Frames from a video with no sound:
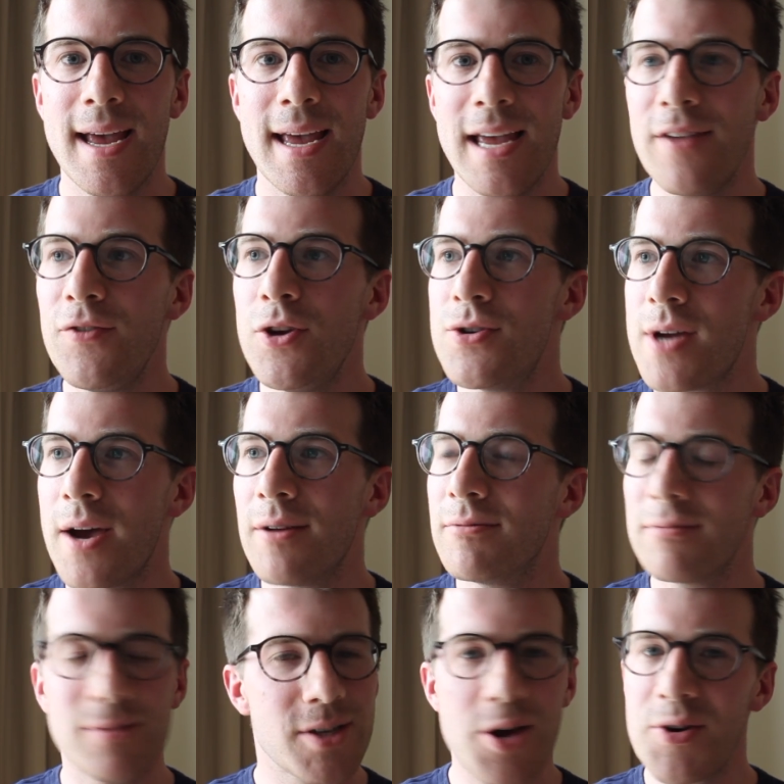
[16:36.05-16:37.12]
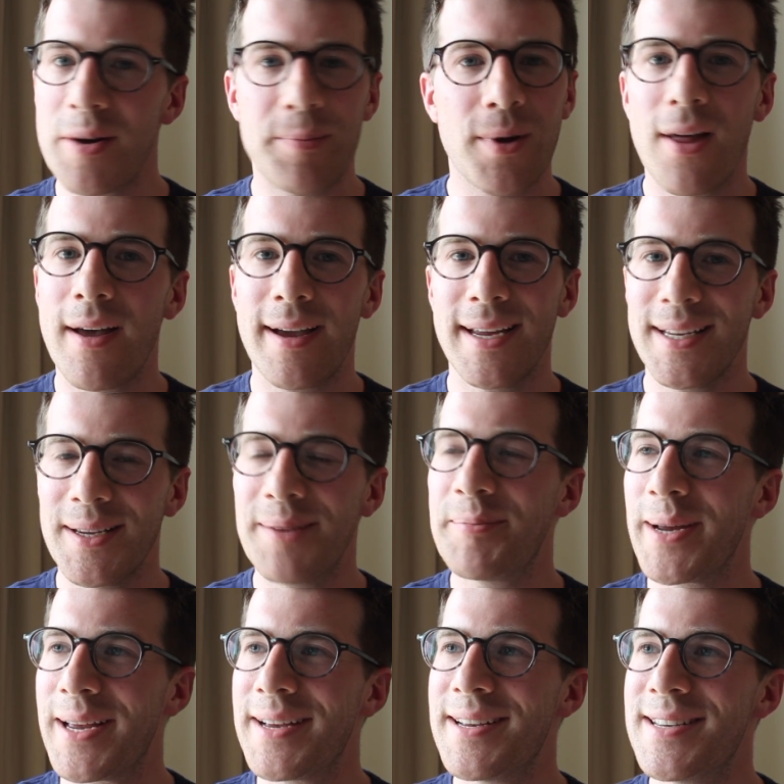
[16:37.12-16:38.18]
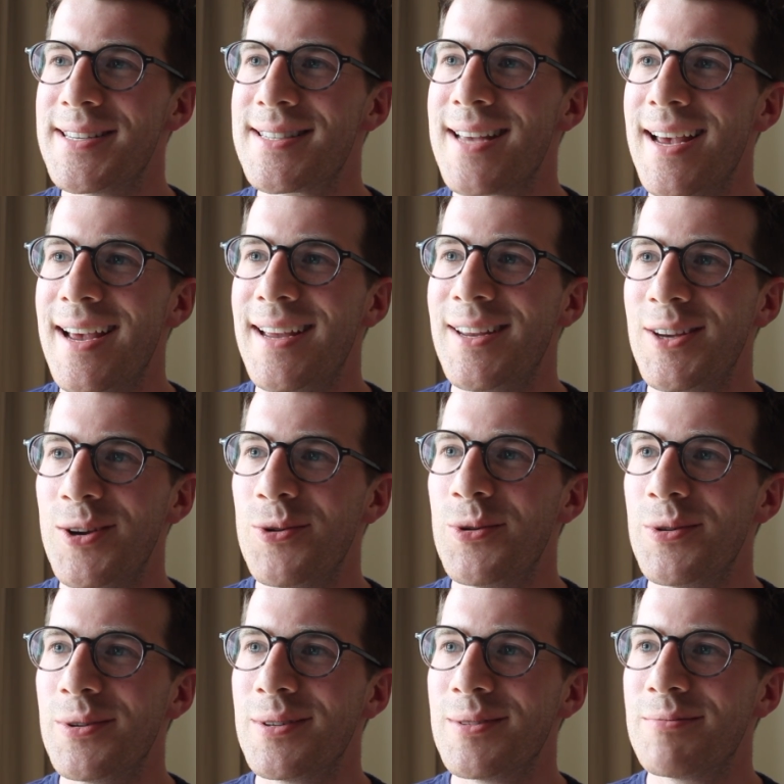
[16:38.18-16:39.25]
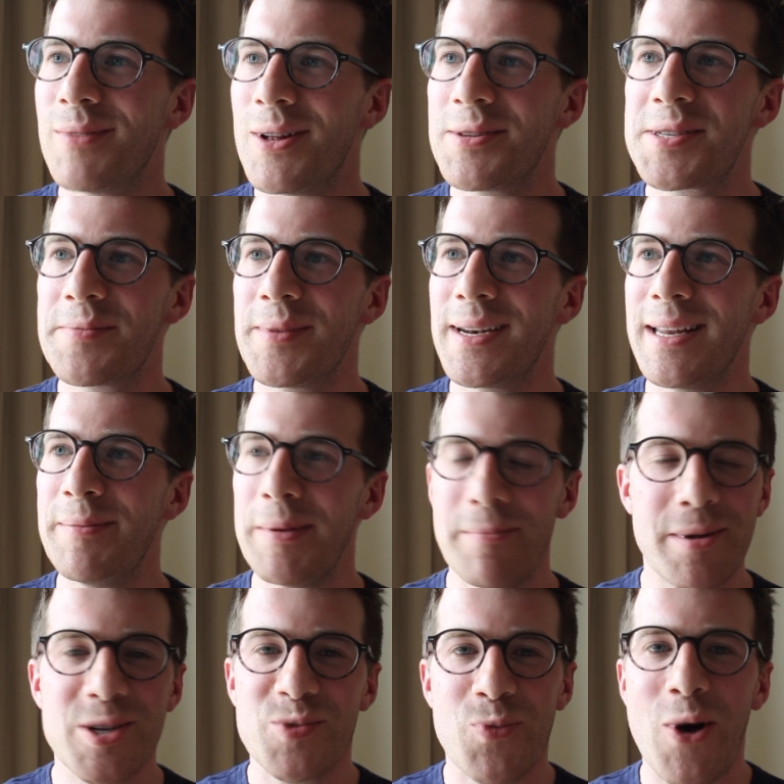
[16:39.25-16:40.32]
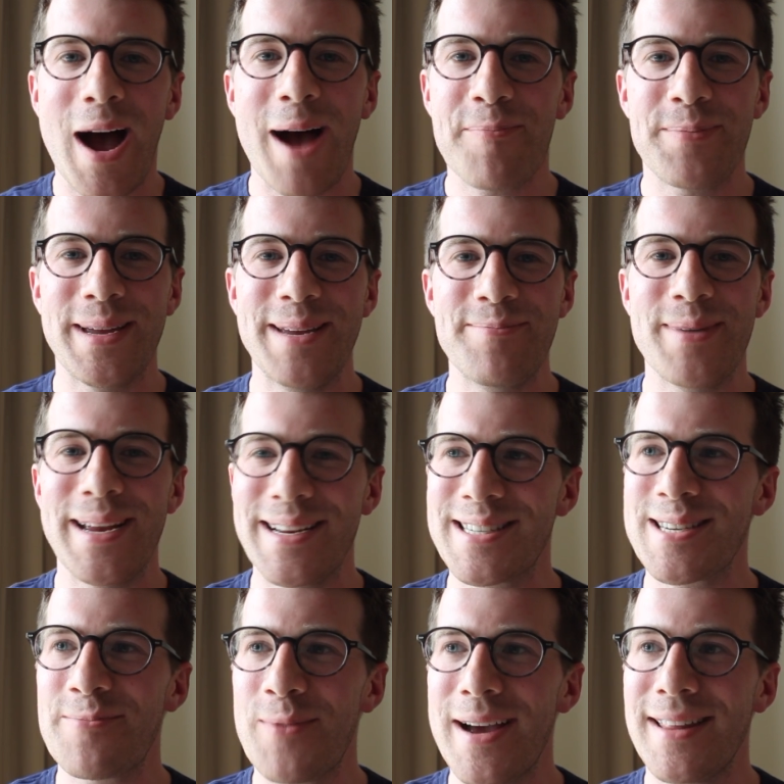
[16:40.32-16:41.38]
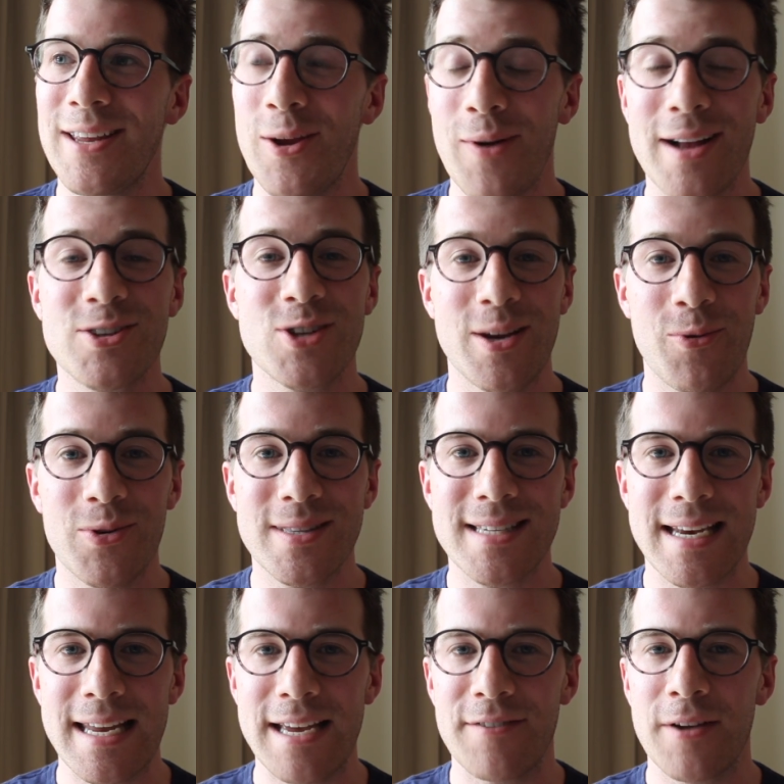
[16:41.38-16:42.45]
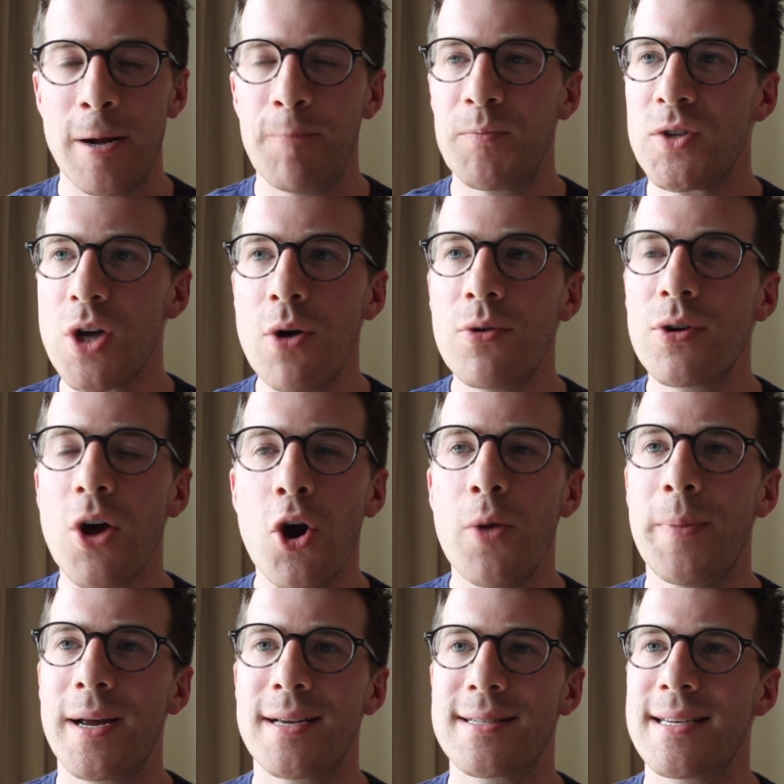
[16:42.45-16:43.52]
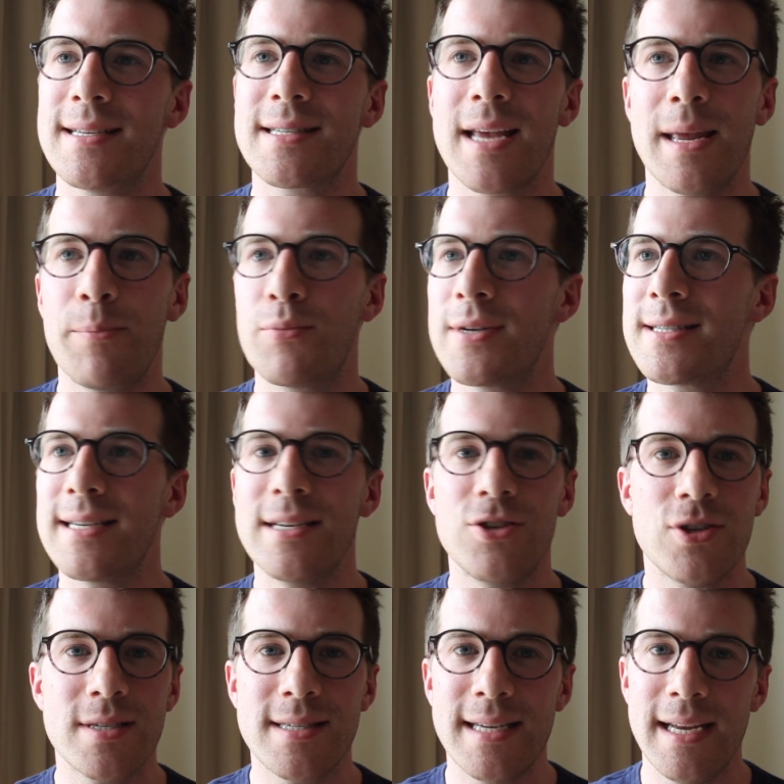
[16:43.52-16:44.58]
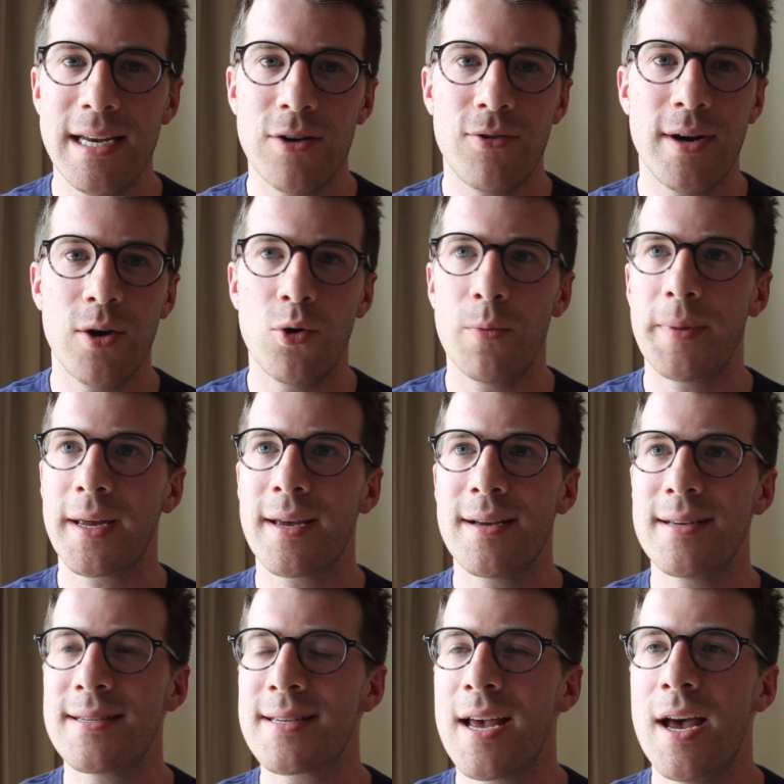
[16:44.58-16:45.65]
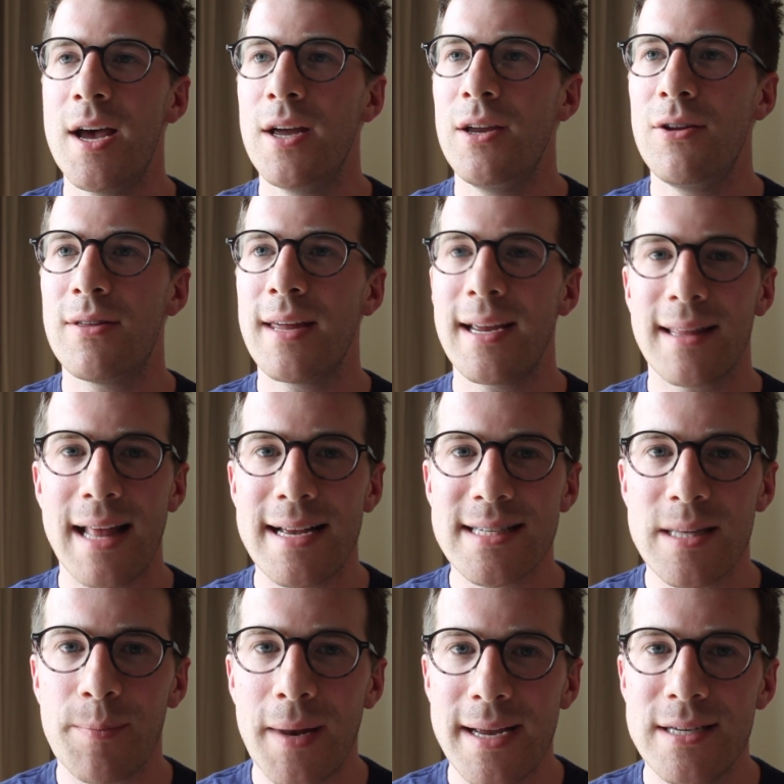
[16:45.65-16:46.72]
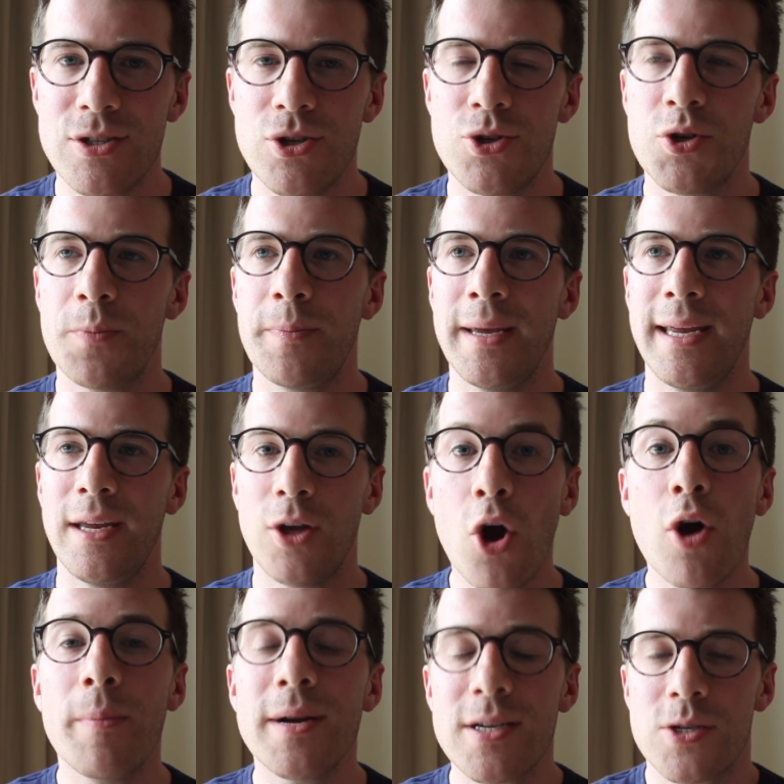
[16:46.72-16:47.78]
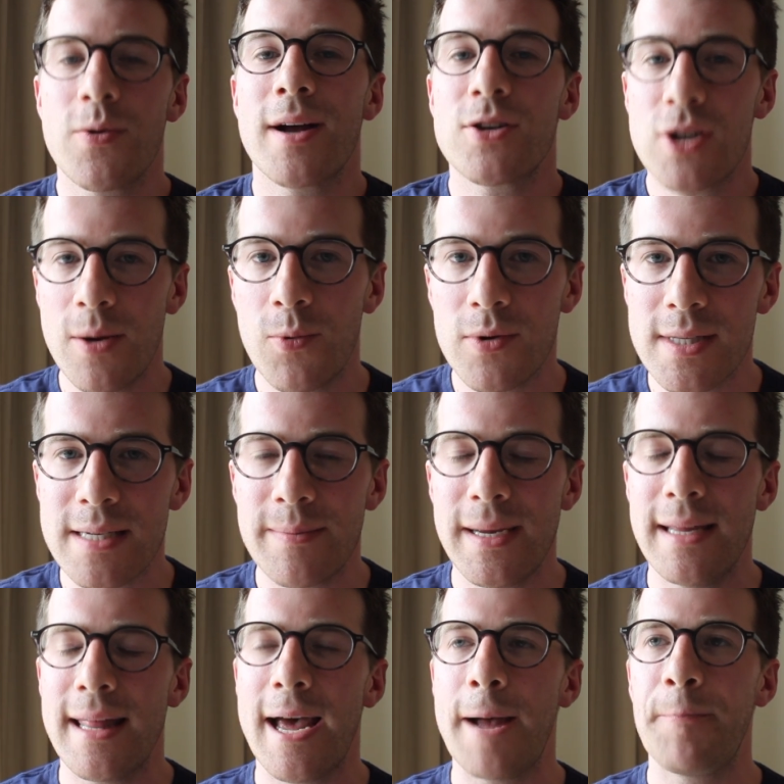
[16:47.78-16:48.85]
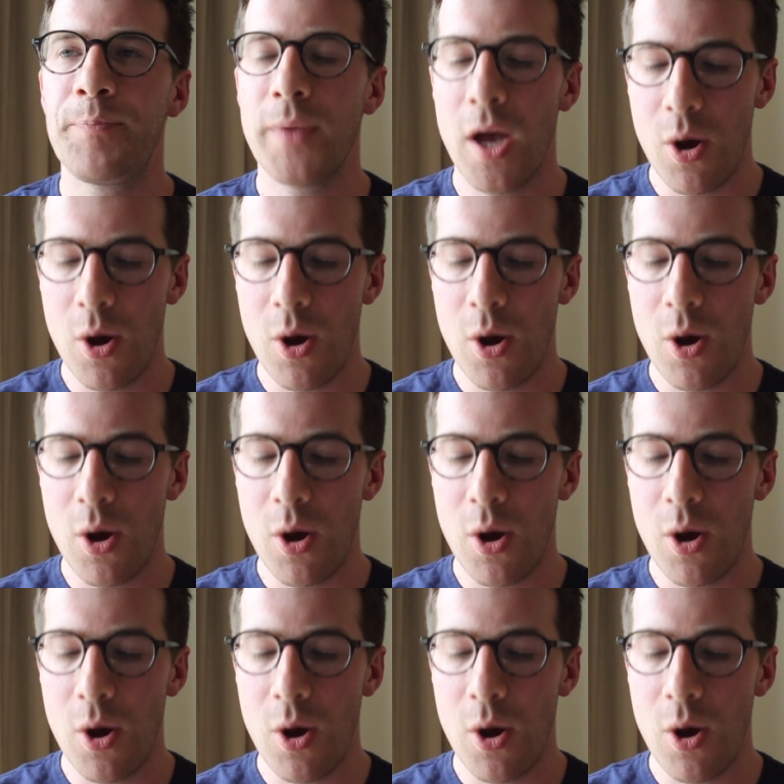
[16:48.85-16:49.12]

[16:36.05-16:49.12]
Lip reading: If you don't apply, because you will ultimately be much more happy being somewhere that you actually want to live. Don't go because it's a prestigious deanery or because you think that's the place you should be. Go because you actually want to be there.